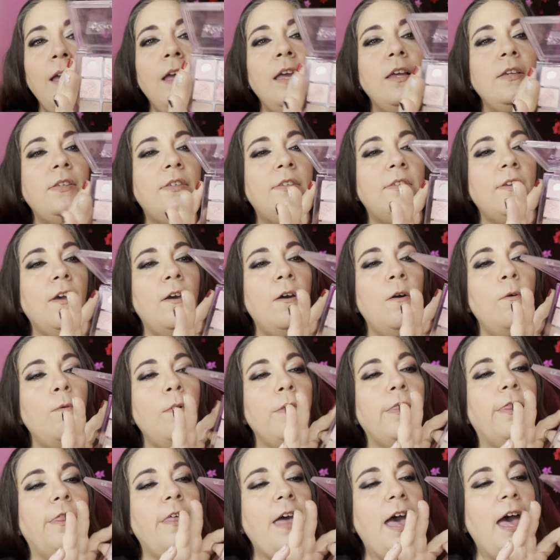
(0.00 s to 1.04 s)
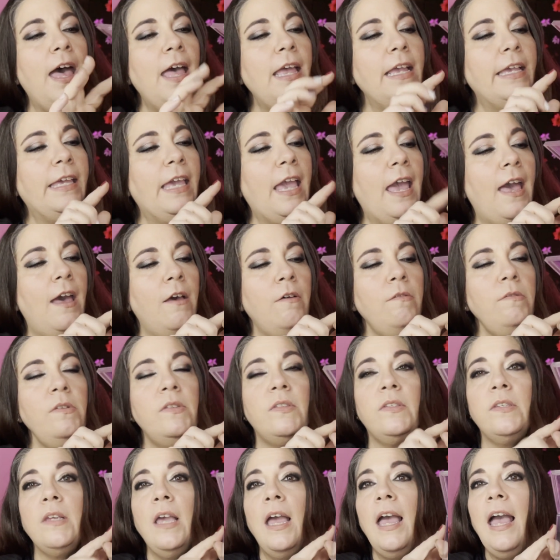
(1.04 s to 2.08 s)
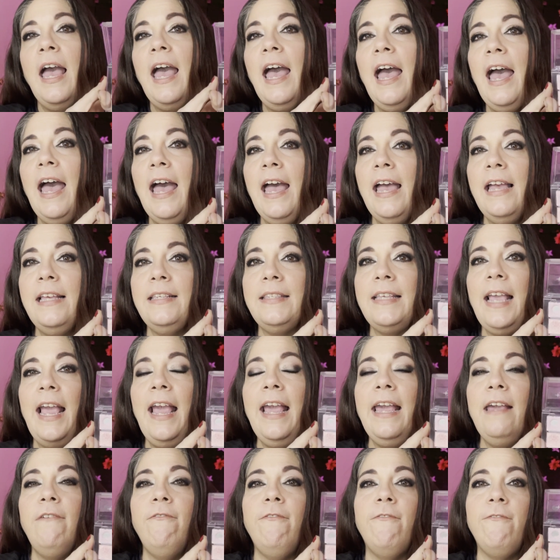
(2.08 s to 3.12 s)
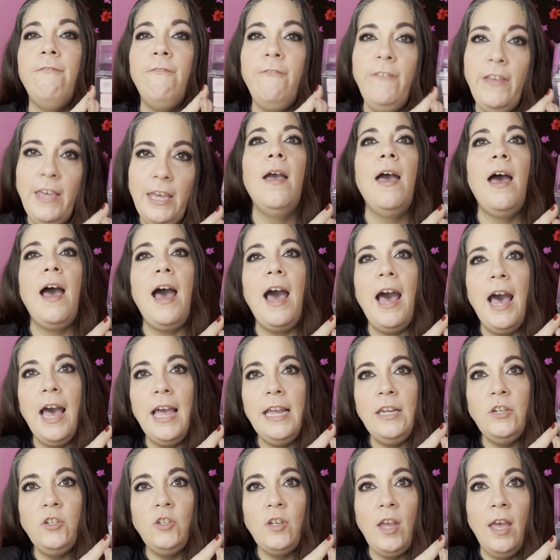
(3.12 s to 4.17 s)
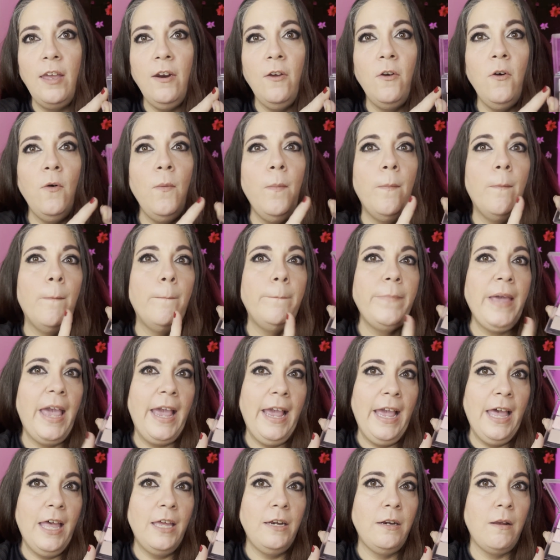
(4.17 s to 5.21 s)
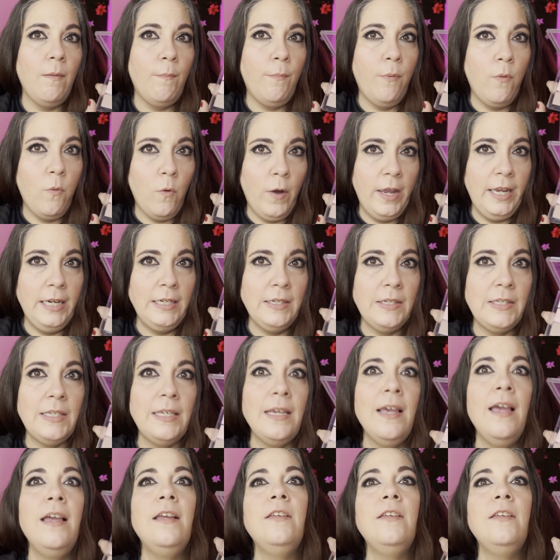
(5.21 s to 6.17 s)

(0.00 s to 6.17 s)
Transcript: So that counts as a 5th eyeshadow pan point.